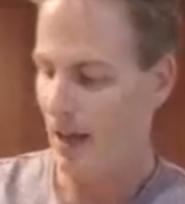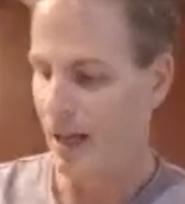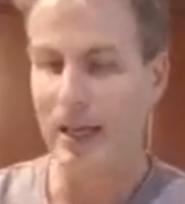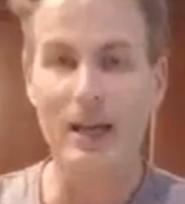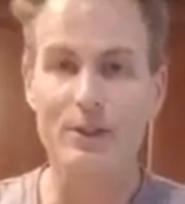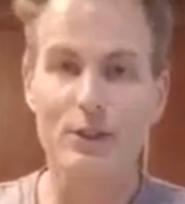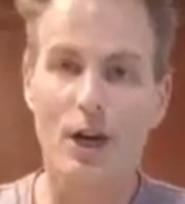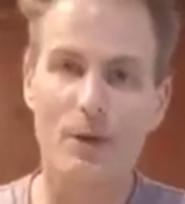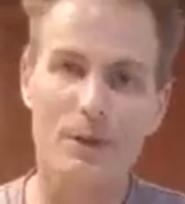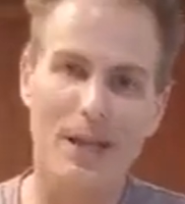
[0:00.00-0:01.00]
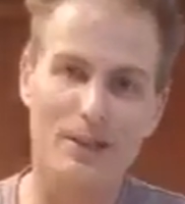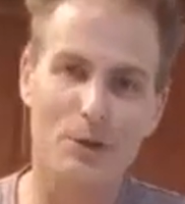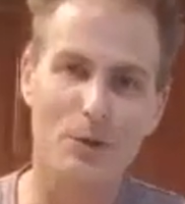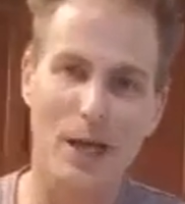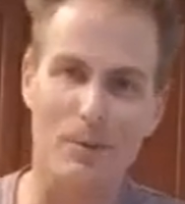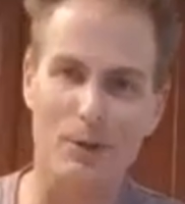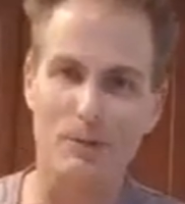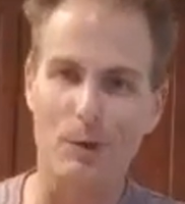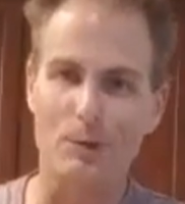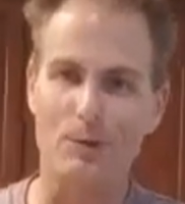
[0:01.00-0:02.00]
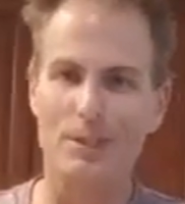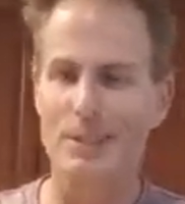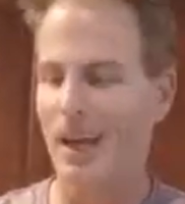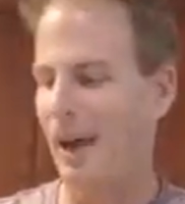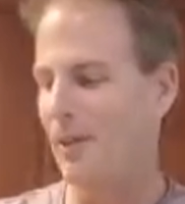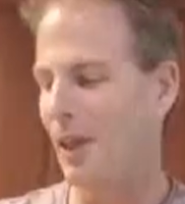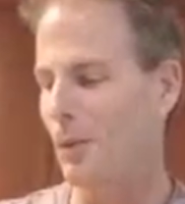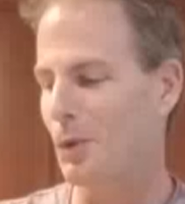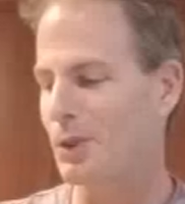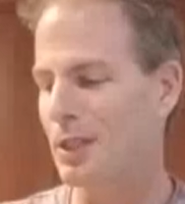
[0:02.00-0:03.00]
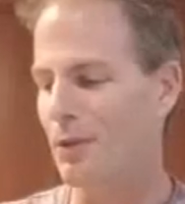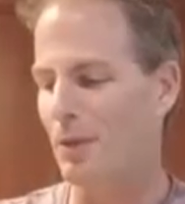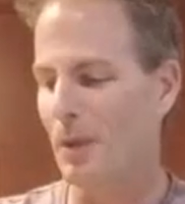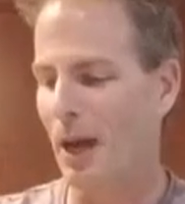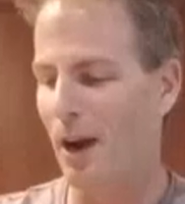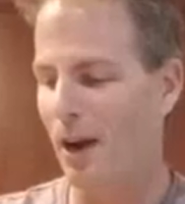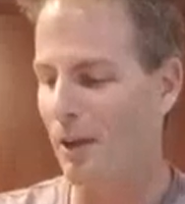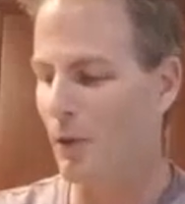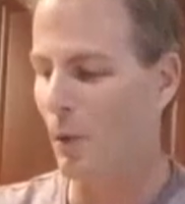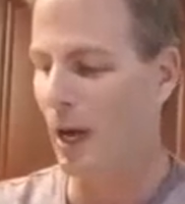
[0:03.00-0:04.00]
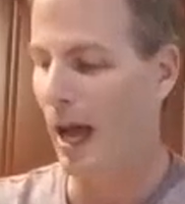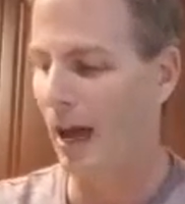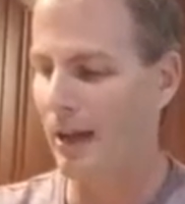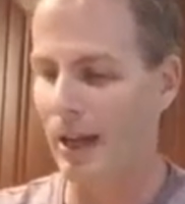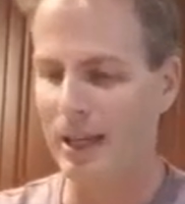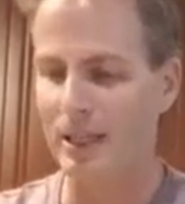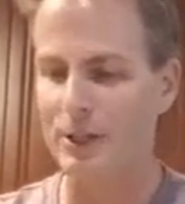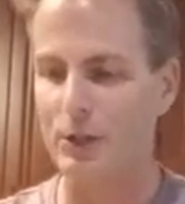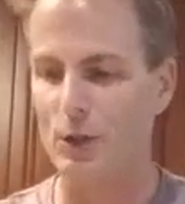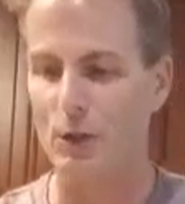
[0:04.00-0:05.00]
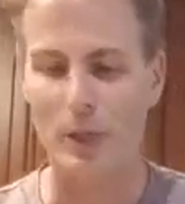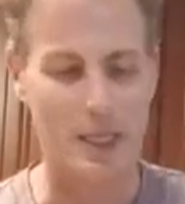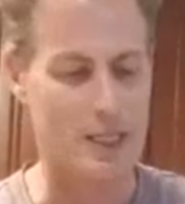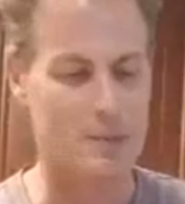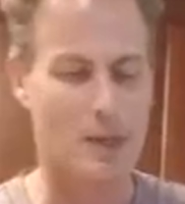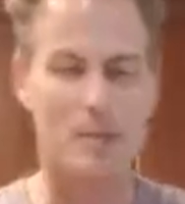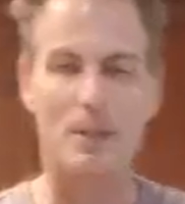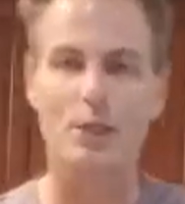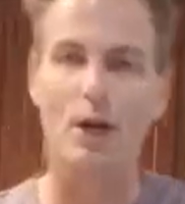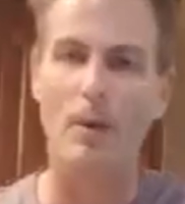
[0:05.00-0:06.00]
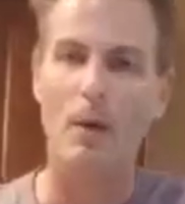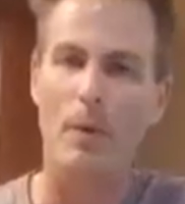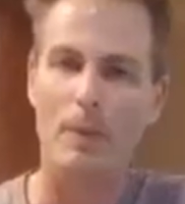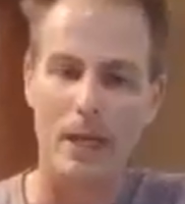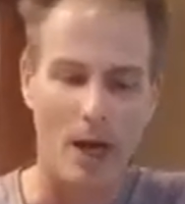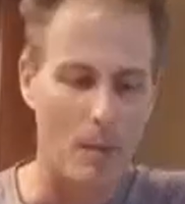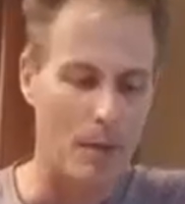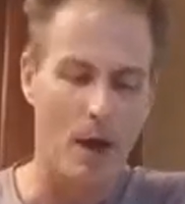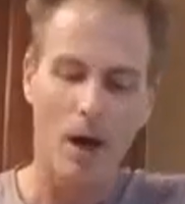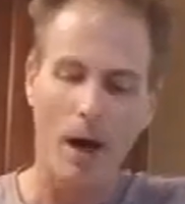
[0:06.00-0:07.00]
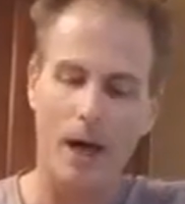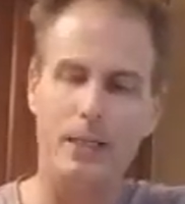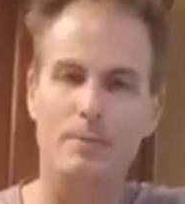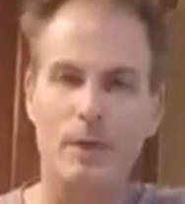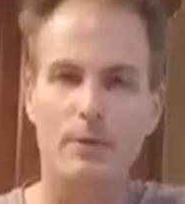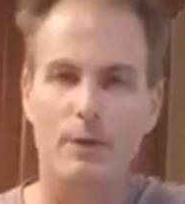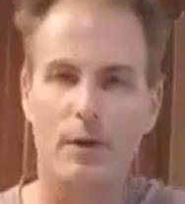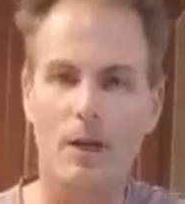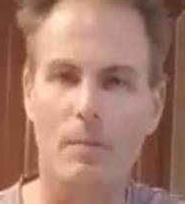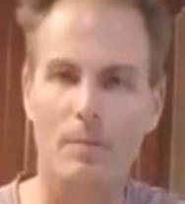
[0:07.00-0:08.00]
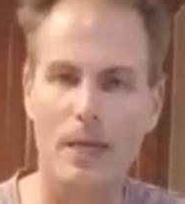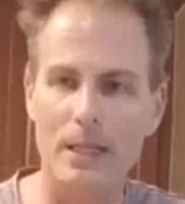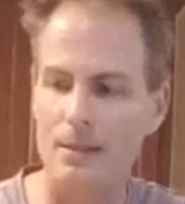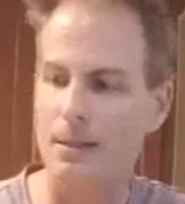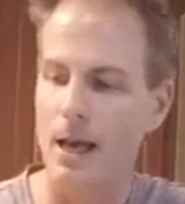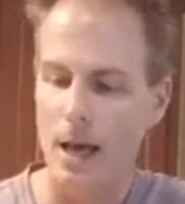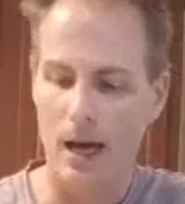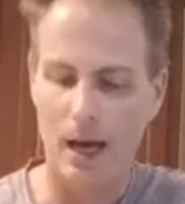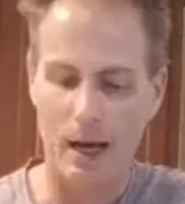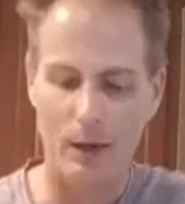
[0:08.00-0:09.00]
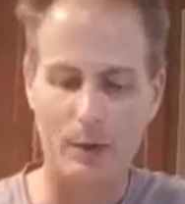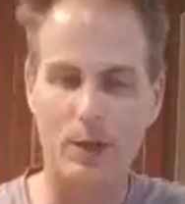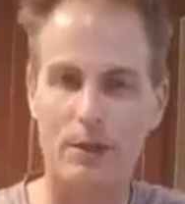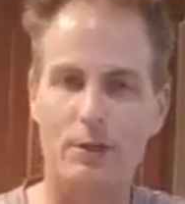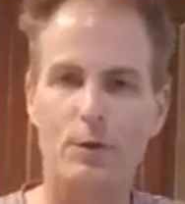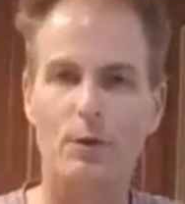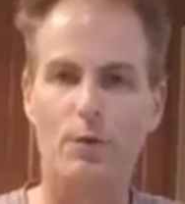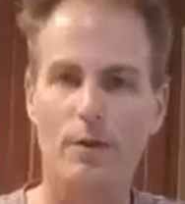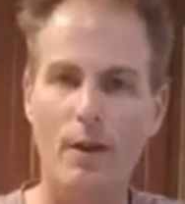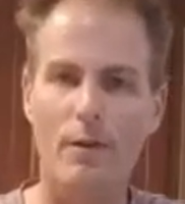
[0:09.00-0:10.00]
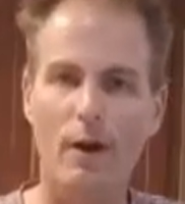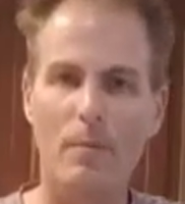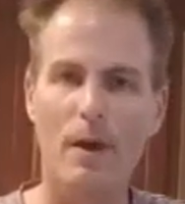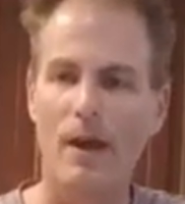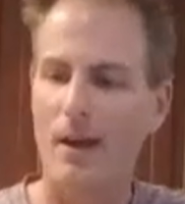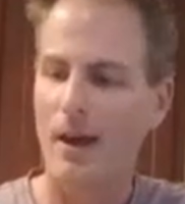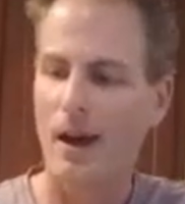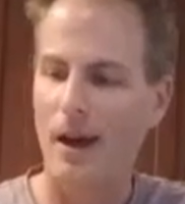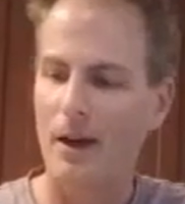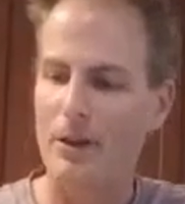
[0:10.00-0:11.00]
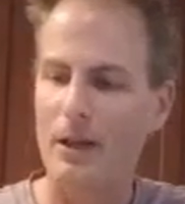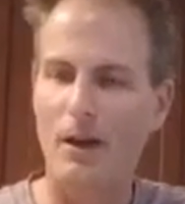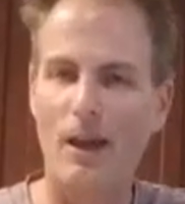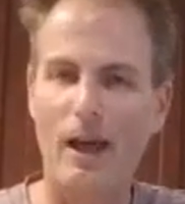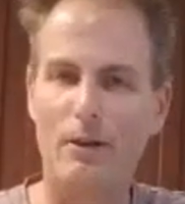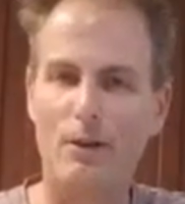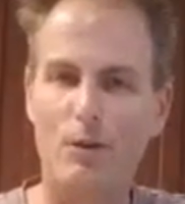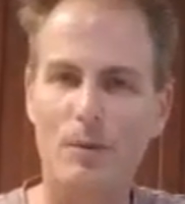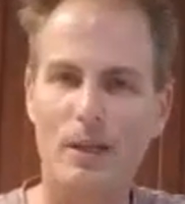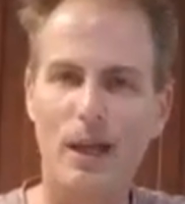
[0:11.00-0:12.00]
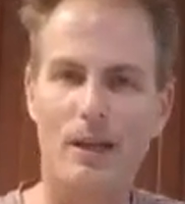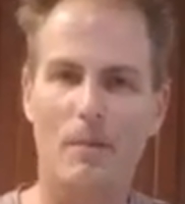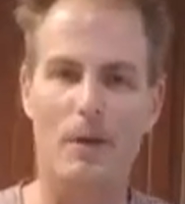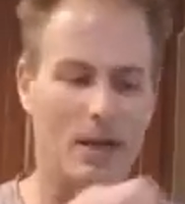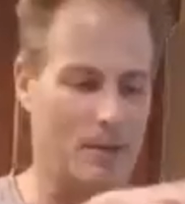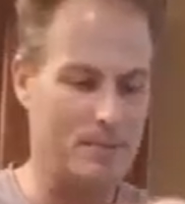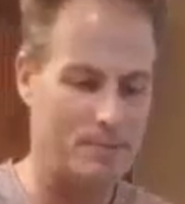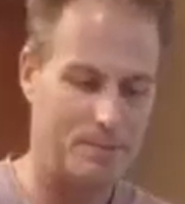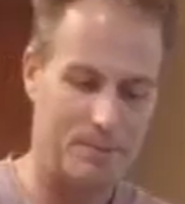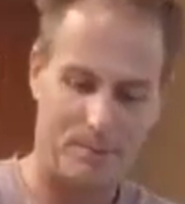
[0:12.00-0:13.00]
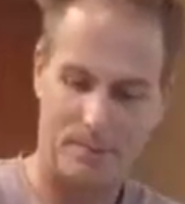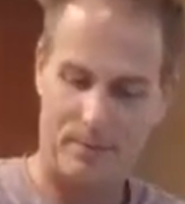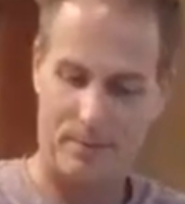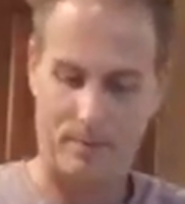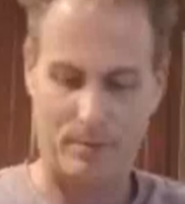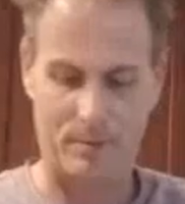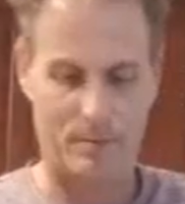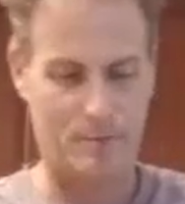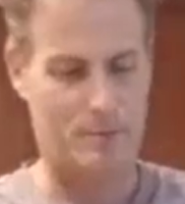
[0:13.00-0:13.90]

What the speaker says: Again, starting with that 2 tablespoons, and then we'll see from there if we want to add any additional sweetness. But I'm going to start by whipping it up, high speed for a couple minutes. It'll start to fluff up, and then I'll add a little bit of that lemon in.